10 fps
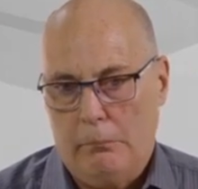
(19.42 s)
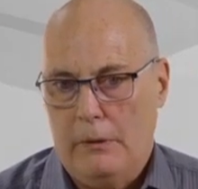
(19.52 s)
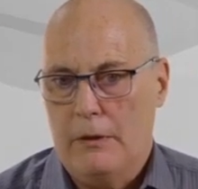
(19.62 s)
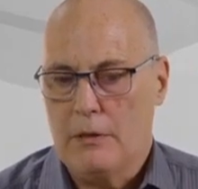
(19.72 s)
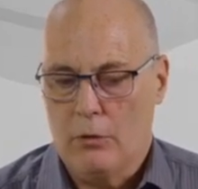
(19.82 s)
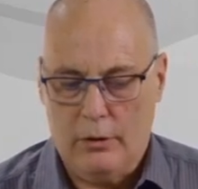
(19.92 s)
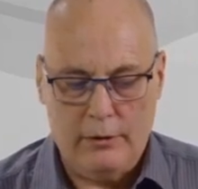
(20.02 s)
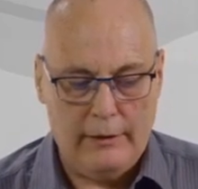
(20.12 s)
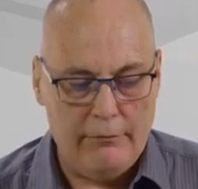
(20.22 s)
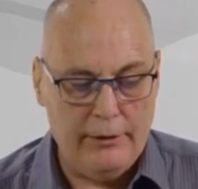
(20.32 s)
It's
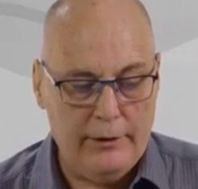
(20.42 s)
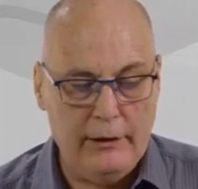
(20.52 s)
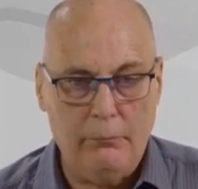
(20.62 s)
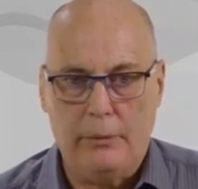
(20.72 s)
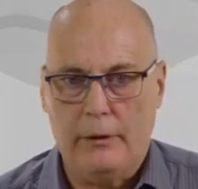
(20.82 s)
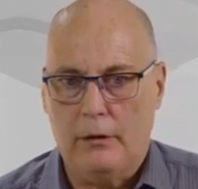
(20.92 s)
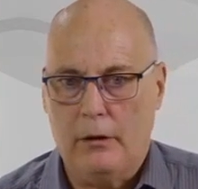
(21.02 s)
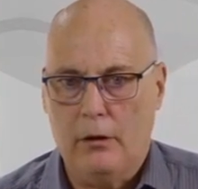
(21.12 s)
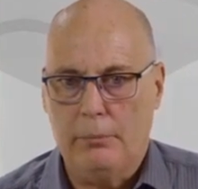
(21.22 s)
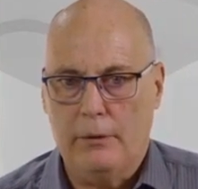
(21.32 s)
not everything, but I
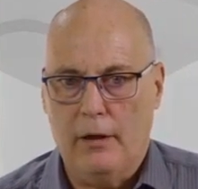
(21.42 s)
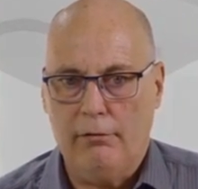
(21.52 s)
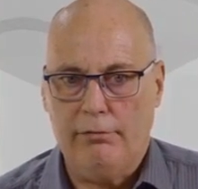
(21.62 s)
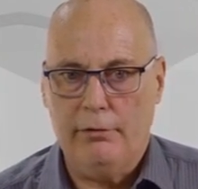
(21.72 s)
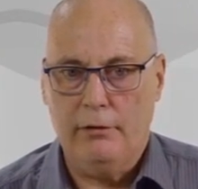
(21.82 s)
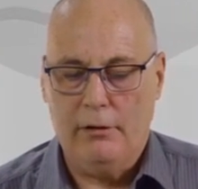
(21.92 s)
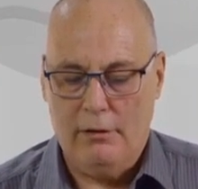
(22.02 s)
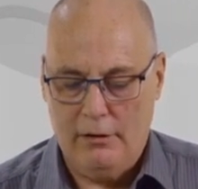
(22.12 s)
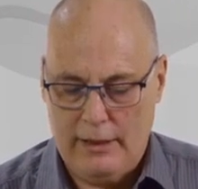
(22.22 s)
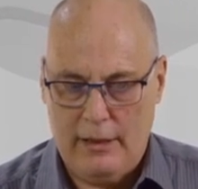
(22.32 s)
hope enough
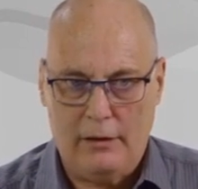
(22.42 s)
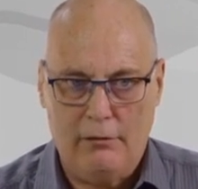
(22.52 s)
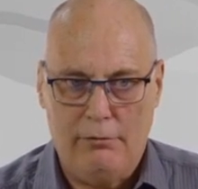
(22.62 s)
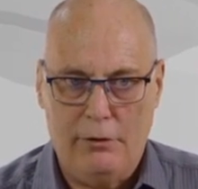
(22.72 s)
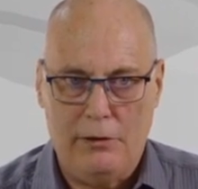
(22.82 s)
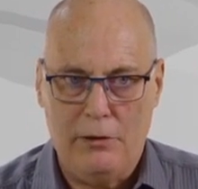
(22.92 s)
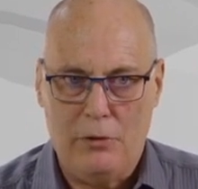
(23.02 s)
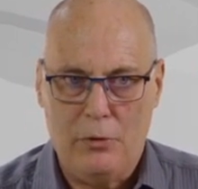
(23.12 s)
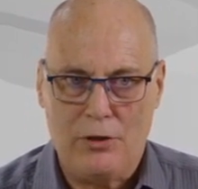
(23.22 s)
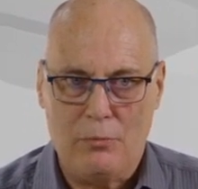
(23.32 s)
that I can fit
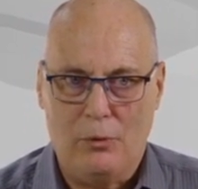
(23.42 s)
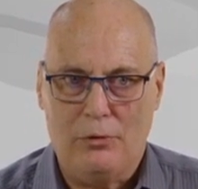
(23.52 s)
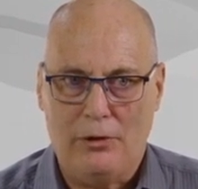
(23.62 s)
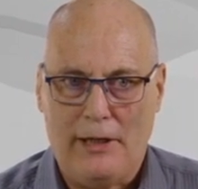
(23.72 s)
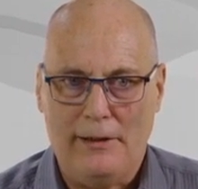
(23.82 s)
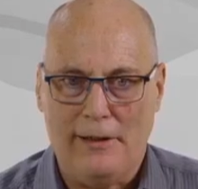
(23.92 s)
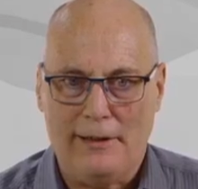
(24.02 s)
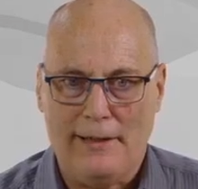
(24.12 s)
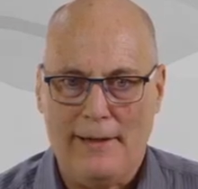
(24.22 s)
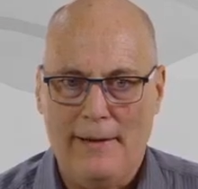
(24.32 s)
into a small training like
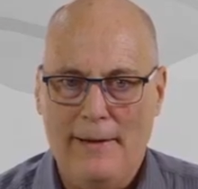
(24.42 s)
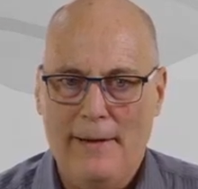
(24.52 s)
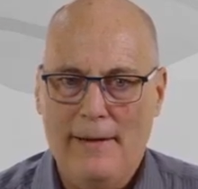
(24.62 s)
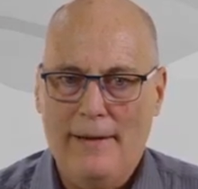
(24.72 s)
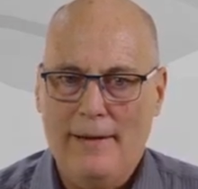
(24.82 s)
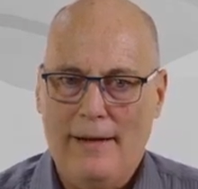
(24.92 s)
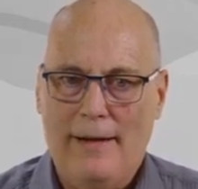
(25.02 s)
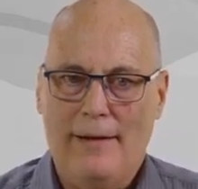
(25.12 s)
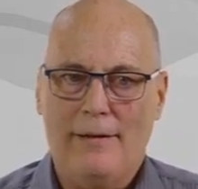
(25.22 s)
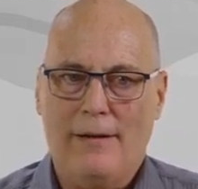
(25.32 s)
that.
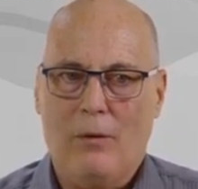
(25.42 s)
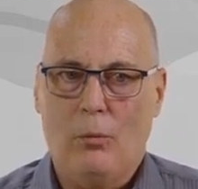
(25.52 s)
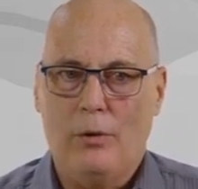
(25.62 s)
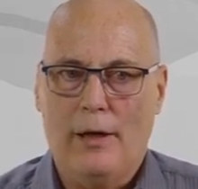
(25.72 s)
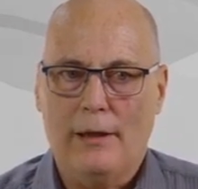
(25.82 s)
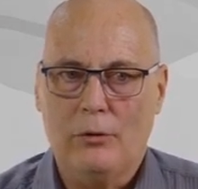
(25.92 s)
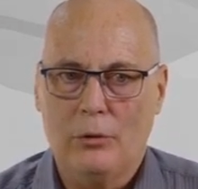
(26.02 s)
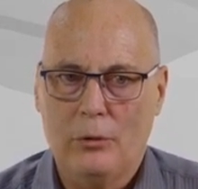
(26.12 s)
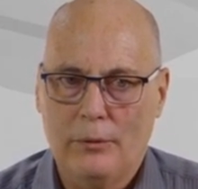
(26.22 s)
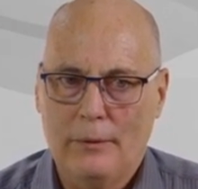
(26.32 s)
And I would like
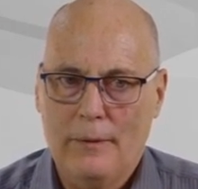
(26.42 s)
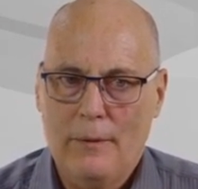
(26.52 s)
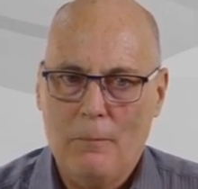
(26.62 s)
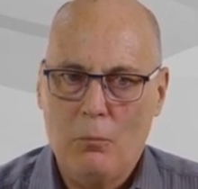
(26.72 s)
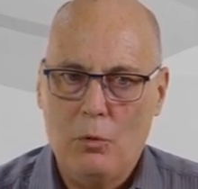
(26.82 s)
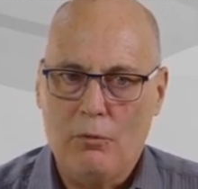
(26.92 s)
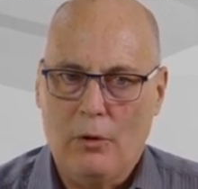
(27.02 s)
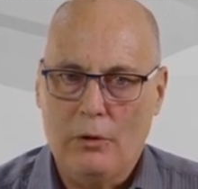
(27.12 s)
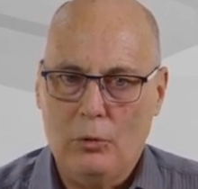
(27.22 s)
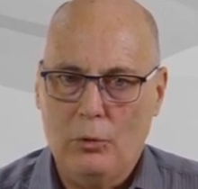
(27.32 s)
to move
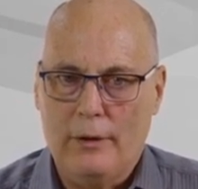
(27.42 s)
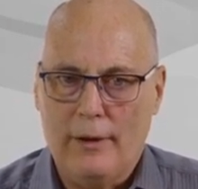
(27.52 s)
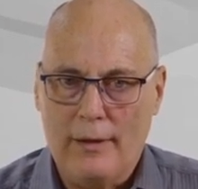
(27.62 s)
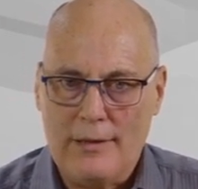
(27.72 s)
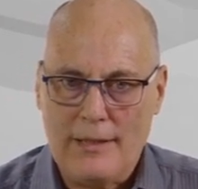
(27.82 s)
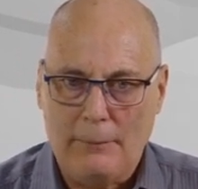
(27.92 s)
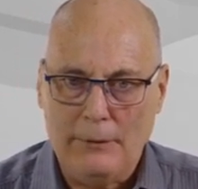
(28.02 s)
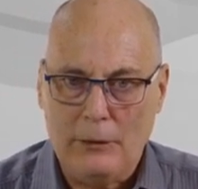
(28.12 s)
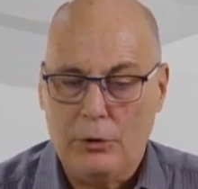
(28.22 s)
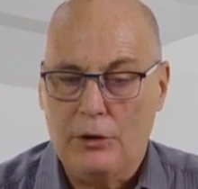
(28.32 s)
on to another
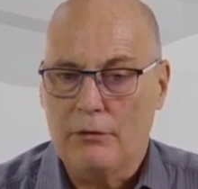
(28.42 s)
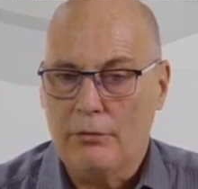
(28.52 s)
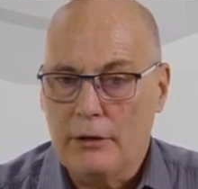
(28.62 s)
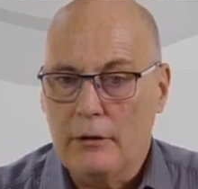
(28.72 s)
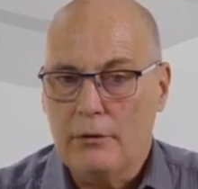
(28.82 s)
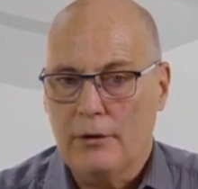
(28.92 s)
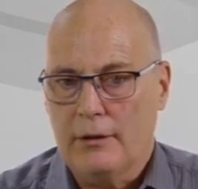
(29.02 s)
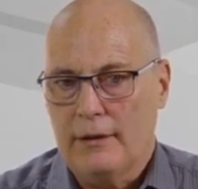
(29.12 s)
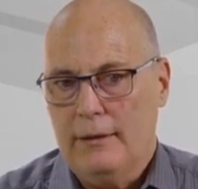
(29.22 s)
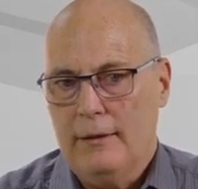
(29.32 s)
subject which is very
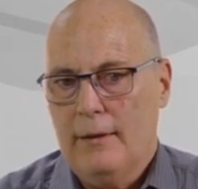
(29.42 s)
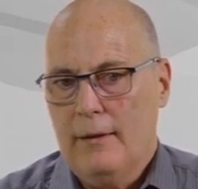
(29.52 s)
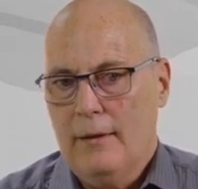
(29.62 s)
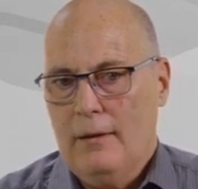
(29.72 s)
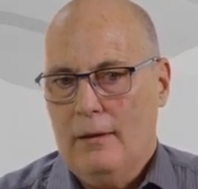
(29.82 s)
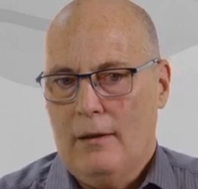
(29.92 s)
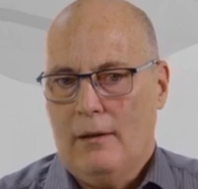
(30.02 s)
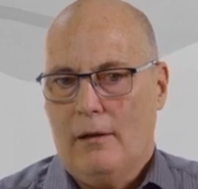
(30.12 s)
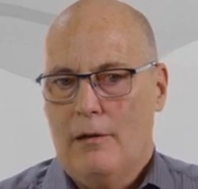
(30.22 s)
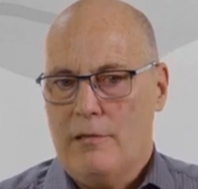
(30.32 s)
interesting
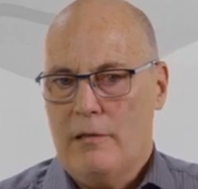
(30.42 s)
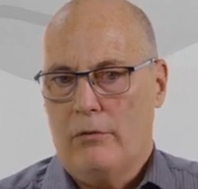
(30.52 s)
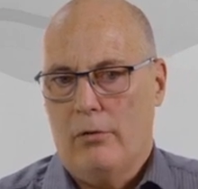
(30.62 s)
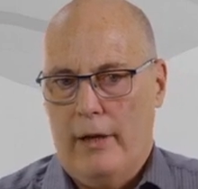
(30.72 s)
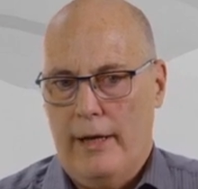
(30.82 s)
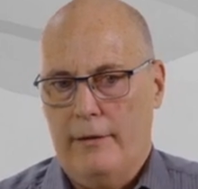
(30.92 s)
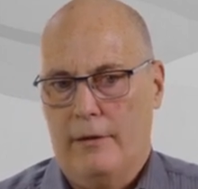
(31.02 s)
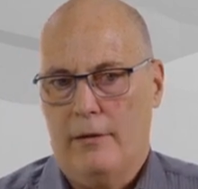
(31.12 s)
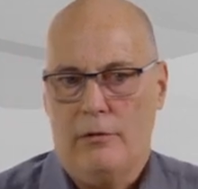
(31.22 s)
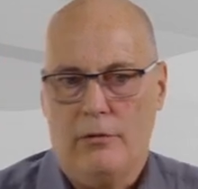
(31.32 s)
and closely
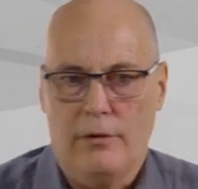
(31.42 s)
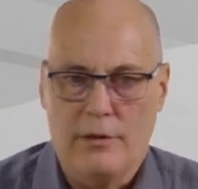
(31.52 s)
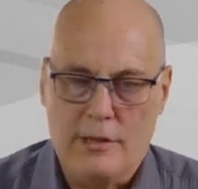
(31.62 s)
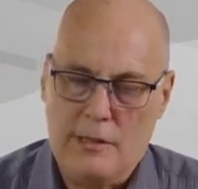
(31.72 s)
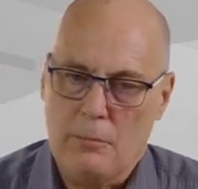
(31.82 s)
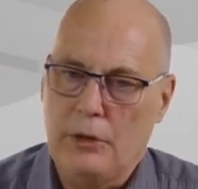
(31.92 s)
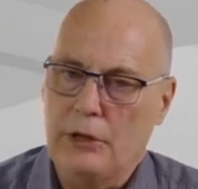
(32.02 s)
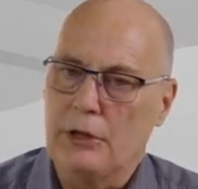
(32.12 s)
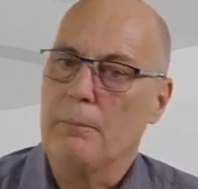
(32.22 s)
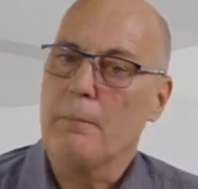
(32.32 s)
related to the distance
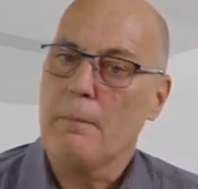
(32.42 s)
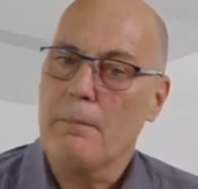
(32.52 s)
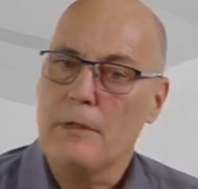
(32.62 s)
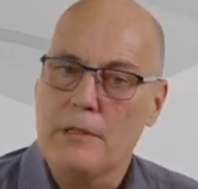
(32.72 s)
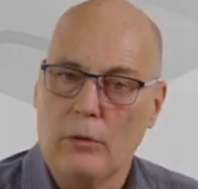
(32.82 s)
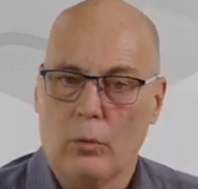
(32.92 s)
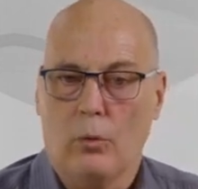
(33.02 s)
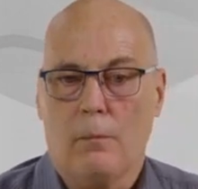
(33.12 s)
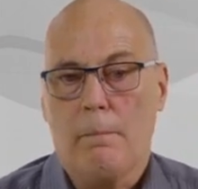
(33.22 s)
protection, the so-called,